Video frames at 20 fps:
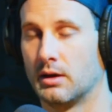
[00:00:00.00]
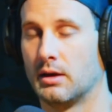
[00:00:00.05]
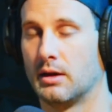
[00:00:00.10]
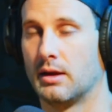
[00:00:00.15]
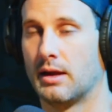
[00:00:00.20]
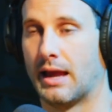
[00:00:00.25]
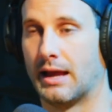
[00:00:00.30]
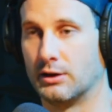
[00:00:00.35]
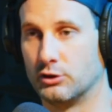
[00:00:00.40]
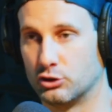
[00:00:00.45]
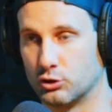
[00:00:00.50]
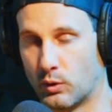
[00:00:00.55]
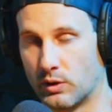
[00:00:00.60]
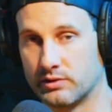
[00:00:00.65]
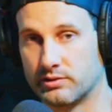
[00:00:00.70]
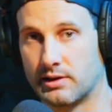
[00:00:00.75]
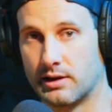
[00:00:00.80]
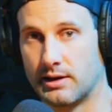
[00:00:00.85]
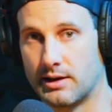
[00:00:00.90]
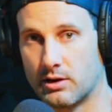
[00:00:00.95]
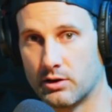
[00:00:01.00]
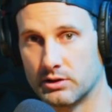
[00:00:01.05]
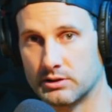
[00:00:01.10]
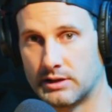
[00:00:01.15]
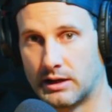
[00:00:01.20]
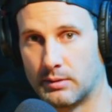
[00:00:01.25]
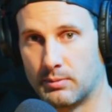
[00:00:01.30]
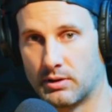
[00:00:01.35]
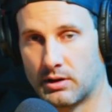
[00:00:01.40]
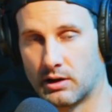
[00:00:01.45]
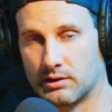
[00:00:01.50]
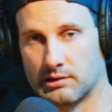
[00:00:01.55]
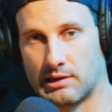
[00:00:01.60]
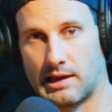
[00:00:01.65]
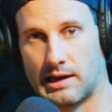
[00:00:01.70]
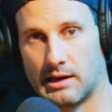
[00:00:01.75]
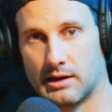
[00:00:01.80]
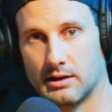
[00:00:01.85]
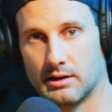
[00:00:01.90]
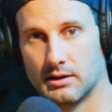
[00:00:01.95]
And joints get irritated because of
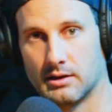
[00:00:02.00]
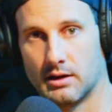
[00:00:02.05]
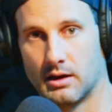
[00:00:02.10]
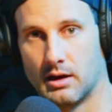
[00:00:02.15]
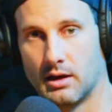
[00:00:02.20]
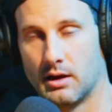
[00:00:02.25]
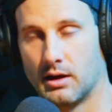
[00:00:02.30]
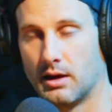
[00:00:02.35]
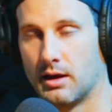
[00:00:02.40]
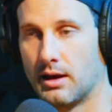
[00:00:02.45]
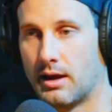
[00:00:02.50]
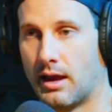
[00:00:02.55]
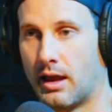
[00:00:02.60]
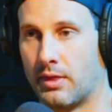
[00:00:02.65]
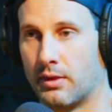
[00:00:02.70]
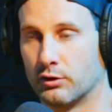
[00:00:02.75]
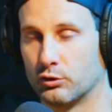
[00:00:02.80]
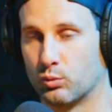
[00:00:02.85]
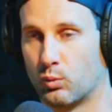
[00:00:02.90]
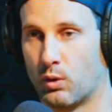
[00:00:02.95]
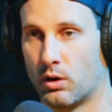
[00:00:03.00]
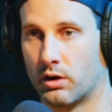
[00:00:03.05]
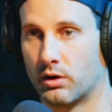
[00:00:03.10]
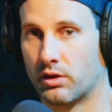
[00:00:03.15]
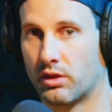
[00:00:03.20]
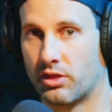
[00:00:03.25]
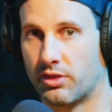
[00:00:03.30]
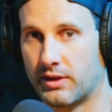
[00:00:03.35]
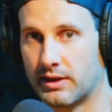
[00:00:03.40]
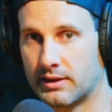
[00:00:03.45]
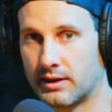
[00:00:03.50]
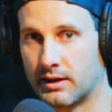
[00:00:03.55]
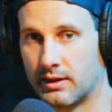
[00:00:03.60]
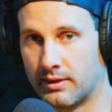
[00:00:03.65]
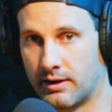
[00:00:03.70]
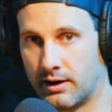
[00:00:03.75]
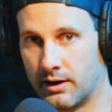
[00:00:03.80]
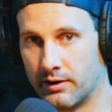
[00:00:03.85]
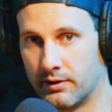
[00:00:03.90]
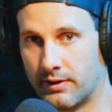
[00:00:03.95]
that. And there's one other thing in
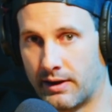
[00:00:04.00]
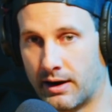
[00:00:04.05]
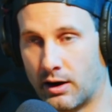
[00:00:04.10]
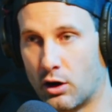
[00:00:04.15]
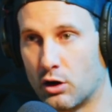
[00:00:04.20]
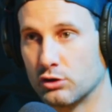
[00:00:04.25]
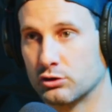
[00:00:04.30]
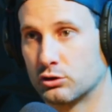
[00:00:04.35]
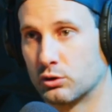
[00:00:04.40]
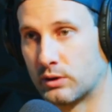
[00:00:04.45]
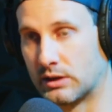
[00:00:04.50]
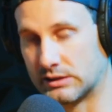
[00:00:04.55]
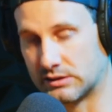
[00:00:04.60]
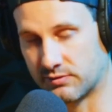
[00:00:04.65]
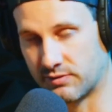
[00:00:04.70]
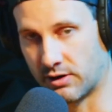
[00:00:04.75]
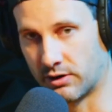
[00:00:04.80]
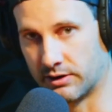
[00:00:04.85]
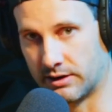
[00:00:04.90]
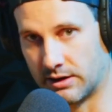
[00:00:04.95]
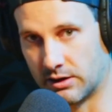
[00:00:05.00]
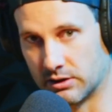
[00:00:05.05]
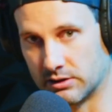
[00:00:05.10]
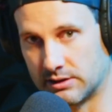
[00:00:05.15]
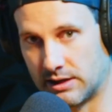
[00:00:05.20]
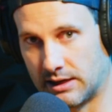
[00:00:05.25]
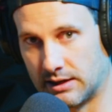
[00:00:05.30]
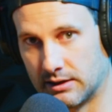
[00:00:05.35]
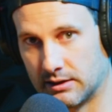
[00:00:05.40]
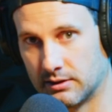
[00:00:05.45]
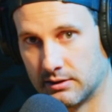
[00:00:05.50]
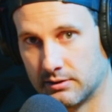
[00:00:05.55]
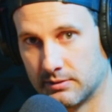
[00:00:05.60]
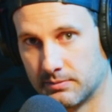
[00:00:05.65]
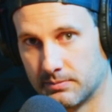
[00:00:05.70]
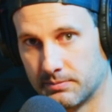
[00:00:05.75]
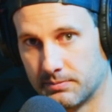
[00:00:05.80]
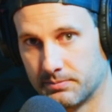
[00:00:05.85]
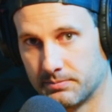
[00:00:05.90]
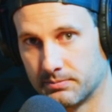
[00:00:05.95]
there that also gets very irritated,
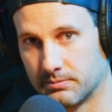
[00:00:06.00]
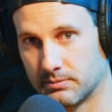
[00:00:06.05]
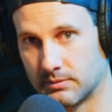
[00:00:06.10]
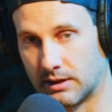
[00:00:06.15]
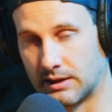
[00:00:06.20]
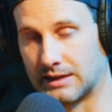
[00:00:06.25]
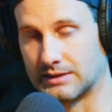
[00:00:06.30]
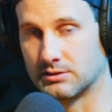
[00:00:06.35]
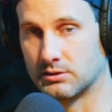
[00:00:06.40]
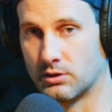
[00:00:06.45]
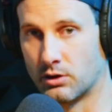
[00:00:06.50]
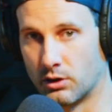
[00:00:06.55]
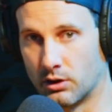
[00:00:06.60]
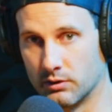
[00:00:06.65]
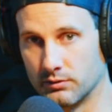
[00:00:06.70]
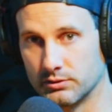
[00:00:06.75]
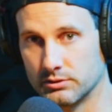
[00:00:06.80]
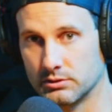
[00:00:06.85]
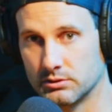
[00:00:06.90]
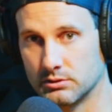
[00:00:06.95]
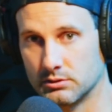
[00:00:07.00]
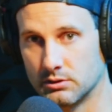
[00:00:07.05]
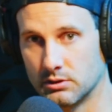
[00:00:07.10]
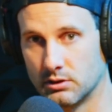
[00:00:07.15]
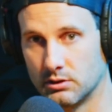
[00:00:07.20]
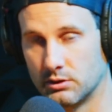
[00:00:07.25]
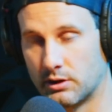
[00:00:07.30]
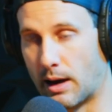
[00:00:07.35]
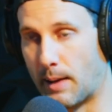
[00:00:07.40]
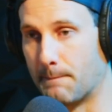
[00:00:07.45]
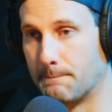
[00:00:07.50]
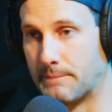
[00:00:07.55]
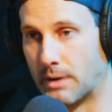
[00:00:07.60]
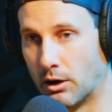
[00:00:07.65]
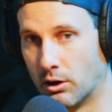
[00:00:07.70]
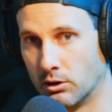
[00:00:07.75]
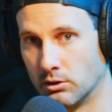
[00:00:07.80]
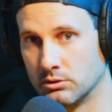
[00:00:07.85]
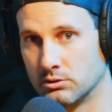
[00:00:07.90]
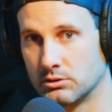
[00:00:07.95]
and that's nerves. You got
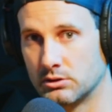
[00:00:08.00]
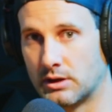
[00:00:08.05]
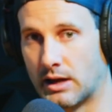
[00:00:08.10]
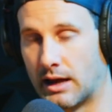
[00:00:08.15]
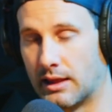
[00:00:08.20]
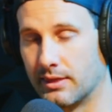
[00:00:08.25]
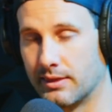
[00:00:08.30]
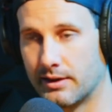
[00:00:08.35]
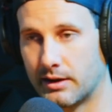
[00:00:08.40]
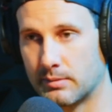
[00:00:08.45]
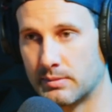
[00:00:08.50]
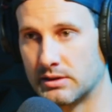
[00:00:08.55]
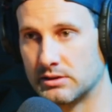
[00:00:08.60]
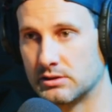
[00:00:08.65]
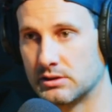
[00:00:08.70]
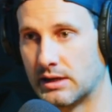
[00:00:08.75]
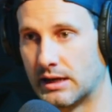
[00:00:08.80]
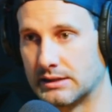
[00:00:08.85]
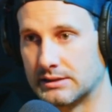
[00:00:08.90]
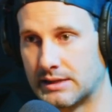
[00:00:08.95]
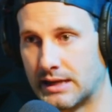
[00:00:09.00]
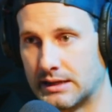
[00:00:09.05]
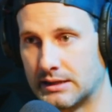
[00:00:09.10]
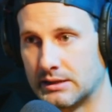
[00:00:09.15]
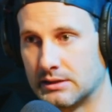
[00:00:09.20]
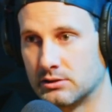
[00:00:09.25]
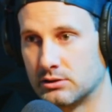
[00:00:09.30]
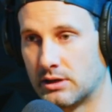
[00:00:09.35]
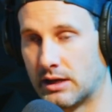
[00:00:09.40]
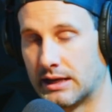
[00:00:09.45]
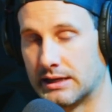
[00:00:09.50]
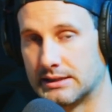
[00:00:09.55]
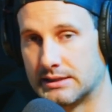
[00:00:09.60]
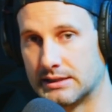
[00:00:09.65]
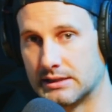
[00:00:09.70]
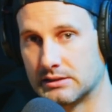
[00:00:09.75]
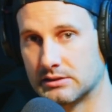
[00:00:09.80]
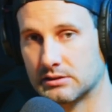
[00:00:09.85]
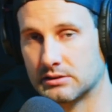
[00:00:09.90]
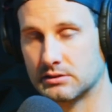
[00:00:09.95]
bones, you got ligaments, you got tendons, you got
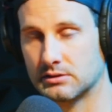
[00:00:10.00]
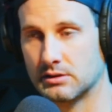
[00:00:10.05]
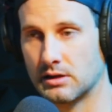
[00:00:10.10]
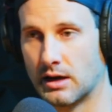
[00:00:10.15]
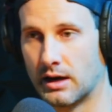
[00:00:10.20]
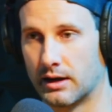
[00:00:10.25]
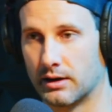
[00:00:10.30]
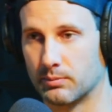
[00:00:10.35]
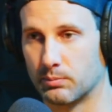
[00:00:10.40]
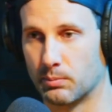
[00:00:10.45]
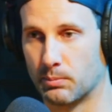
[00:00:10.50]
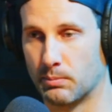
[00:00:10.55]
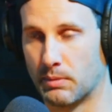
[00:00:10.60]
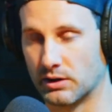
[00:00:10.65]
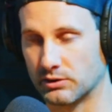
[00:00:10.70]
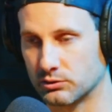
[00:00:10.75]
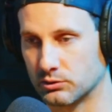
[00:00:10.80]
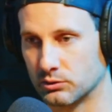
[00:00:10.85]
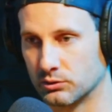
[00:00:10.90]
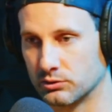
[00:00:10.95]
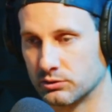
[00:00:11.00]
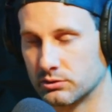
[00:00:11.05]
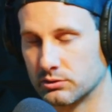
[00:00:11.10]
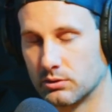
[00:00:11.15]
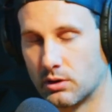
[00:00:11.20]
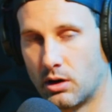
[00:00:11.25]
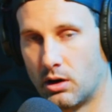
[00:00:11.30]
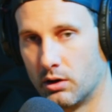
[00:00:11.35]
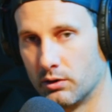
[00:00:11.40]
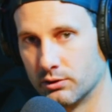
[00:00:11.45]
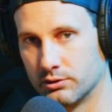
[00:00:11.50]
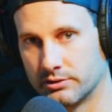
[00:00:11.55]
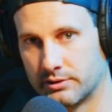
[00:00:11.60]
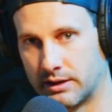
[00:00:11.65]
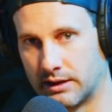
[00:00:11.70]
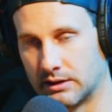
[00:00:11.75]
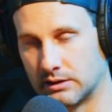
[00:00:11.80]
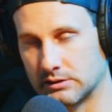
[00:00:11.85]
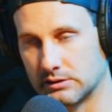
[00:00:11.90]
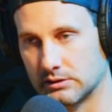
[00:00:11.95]
discs, you got muscles, all those
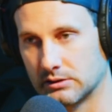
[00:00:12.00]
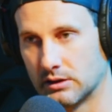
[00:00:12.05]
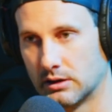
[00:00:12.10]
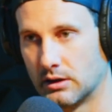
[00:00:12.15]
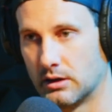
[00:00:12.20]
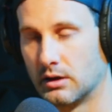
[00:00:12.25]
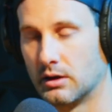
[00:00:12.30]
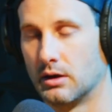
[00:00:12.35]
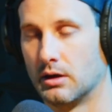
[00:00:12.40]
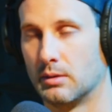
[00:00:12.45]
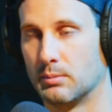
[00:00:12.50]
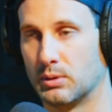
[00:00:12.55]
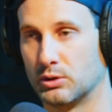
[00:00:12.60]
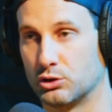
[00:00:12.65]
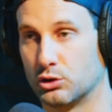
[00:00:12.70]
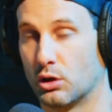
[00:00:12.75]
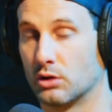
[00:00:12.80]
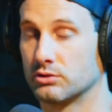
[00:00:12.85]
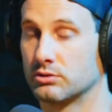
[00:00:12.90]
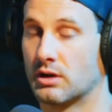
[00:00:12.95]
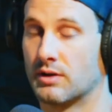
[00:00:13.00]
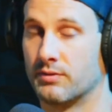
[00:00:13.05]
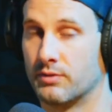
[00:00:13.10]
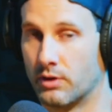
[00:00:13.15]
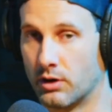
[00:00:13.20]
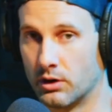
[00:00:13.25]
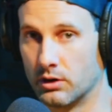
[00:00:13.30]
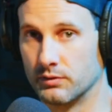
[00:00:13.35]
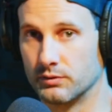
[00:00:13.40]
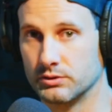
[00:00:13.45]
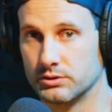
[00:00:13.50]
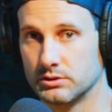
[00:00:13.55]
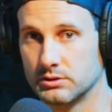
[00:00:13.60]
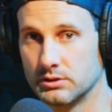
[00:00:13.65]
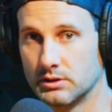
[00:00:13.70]
things. But you also have nerves.